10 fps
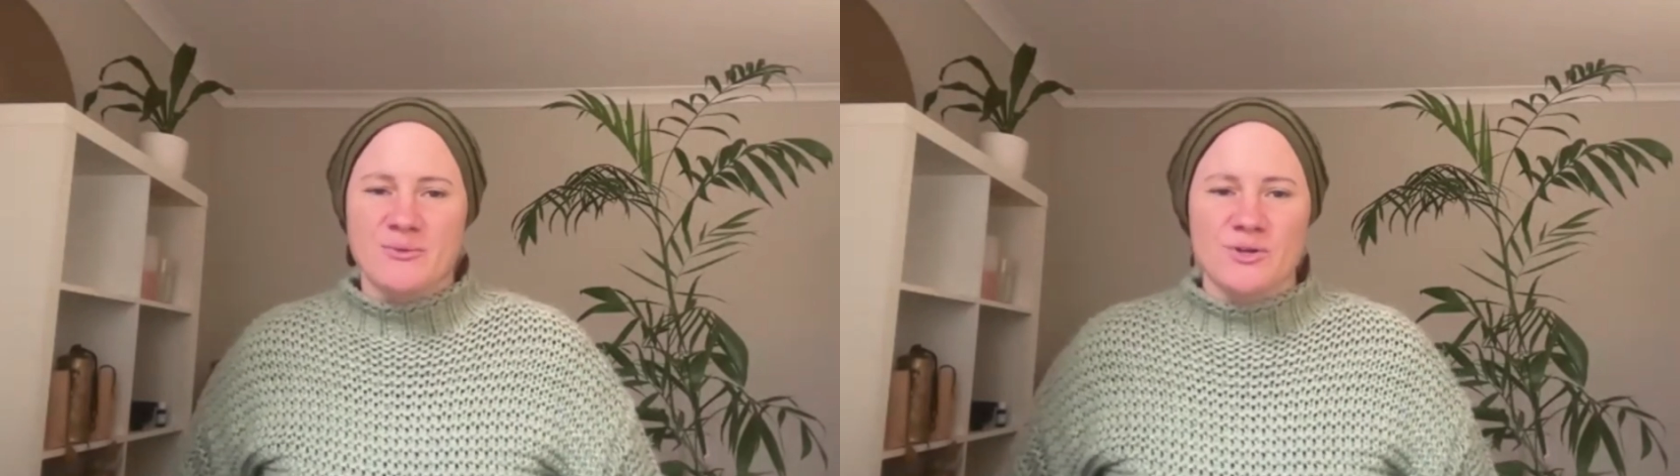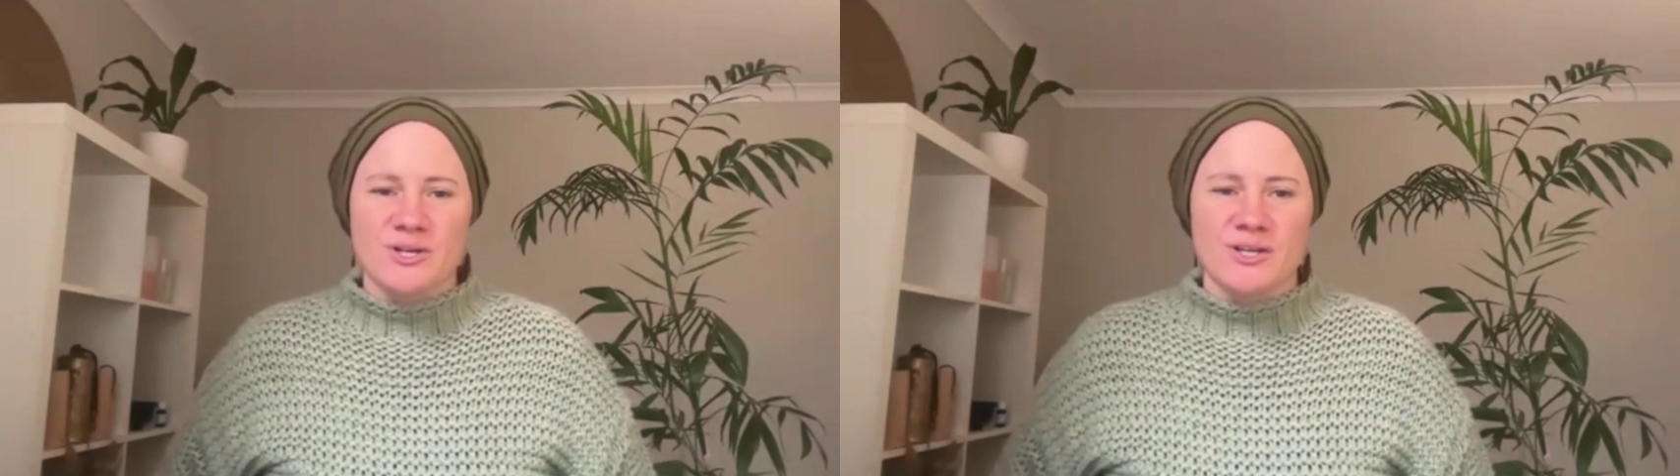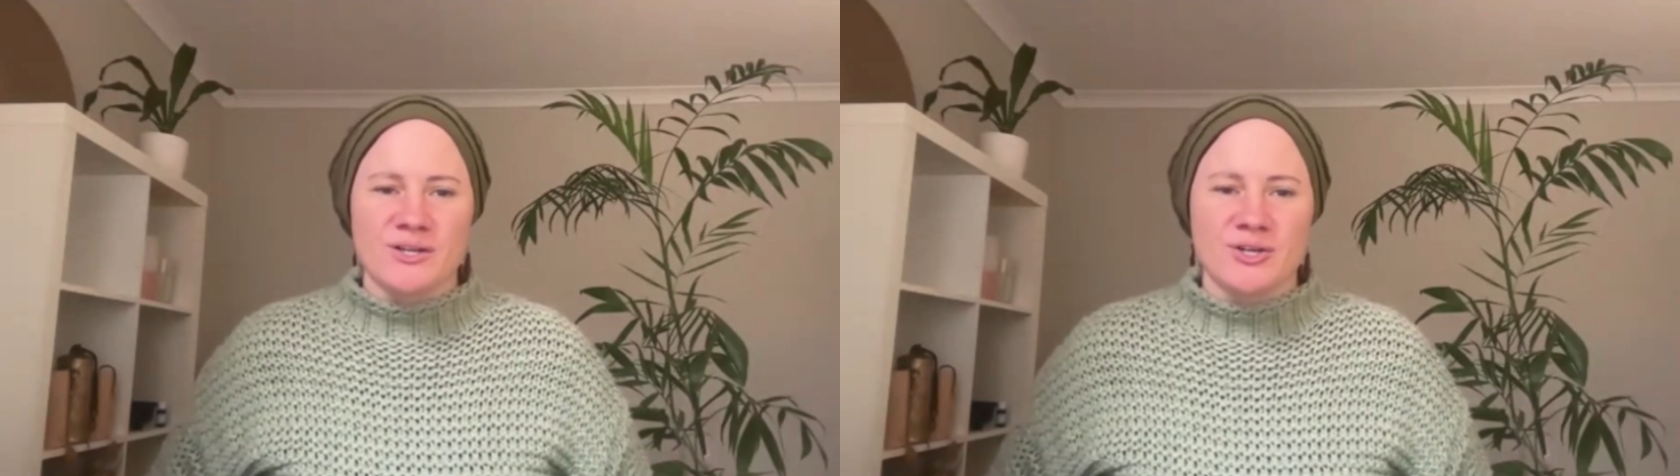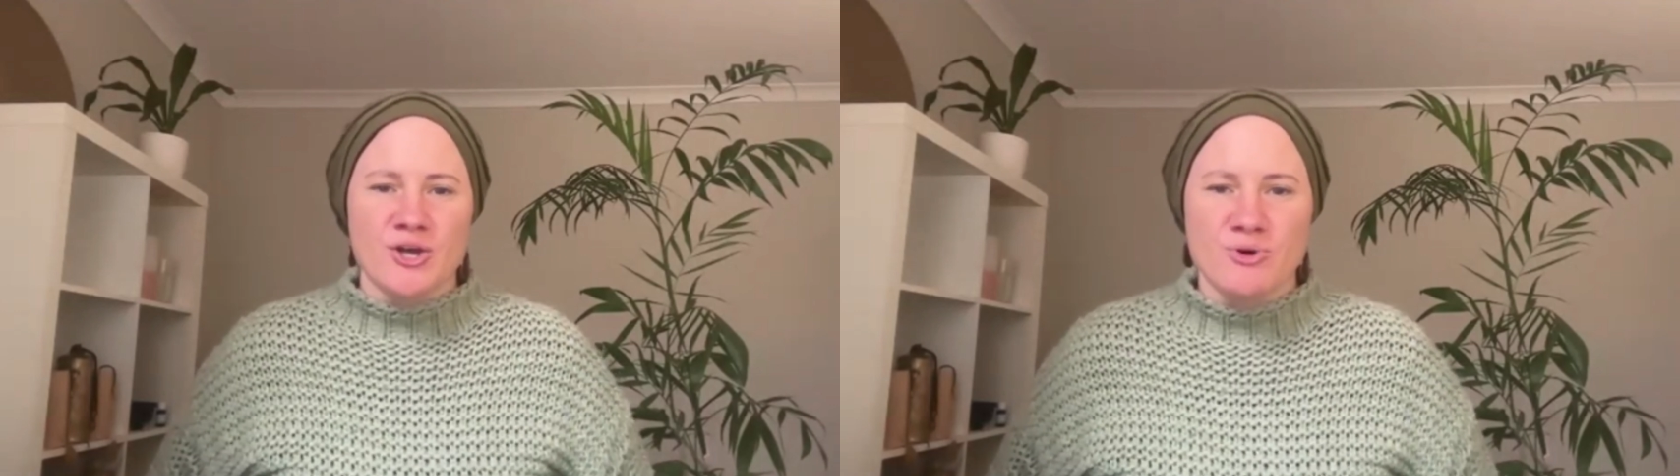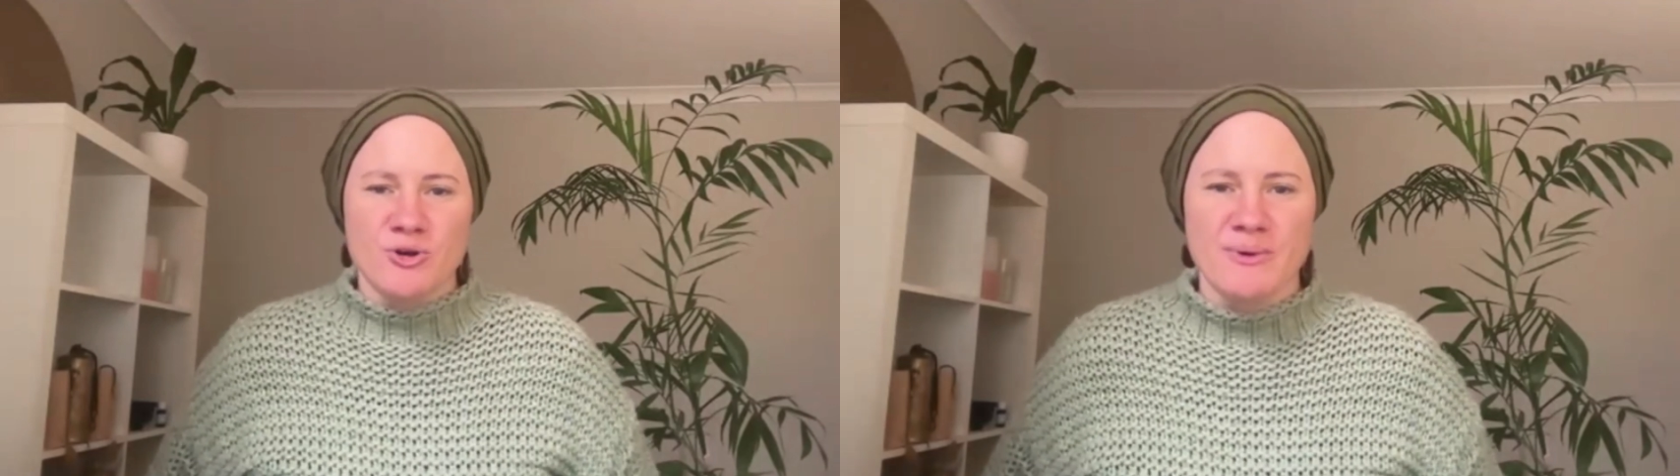to want to
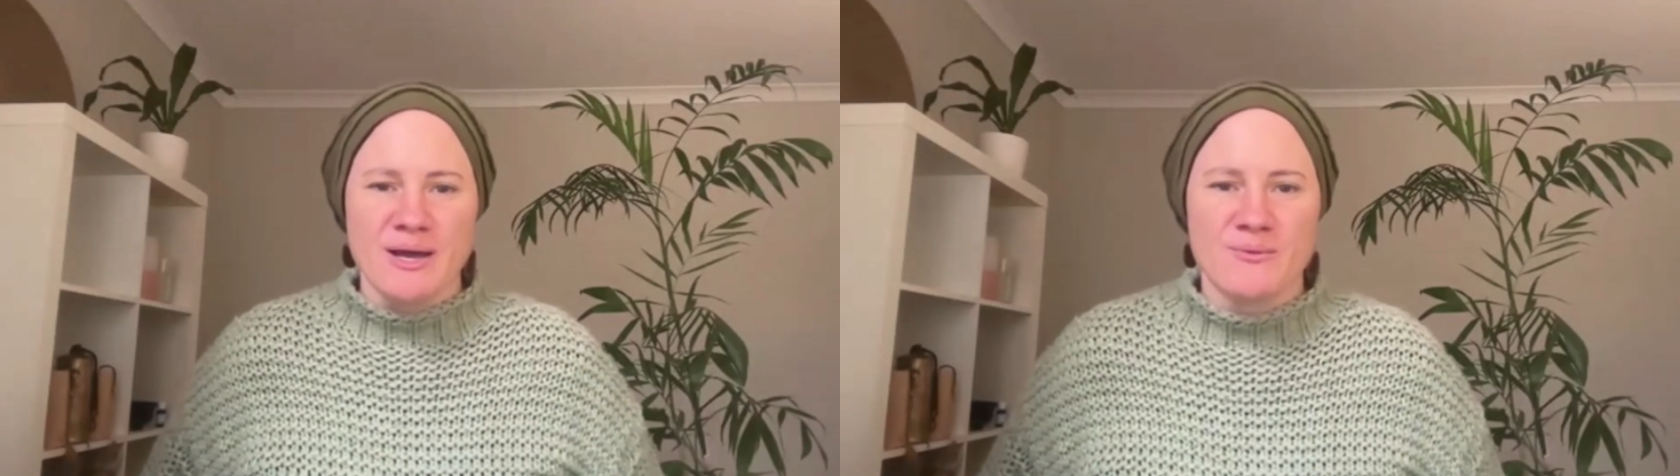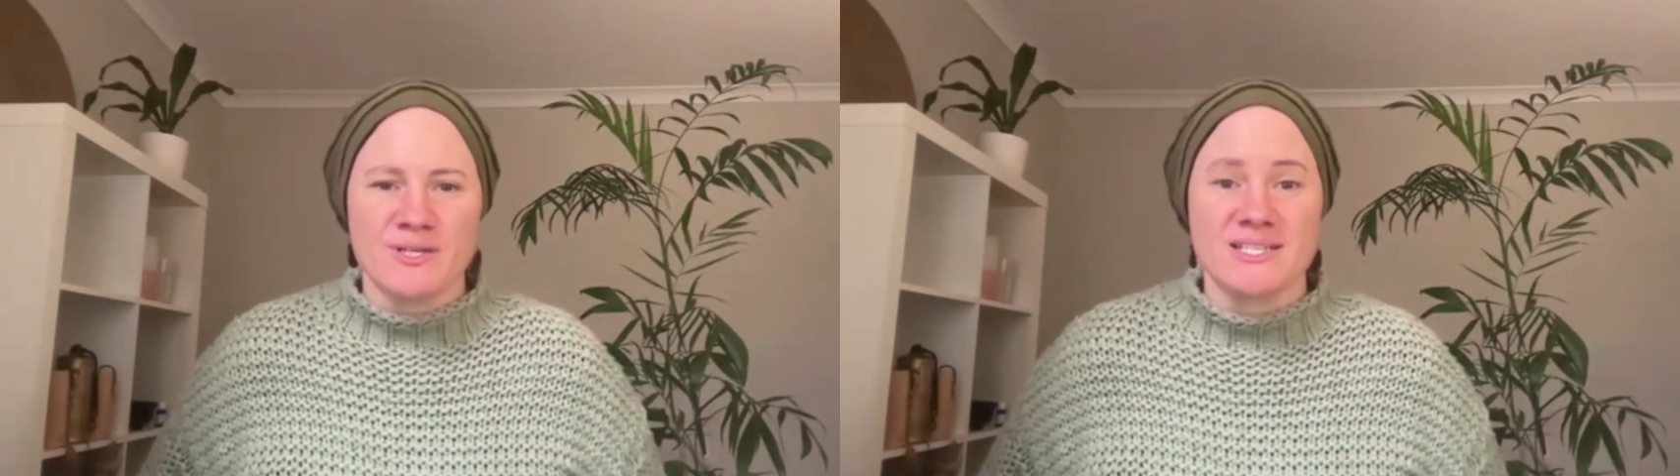know more about what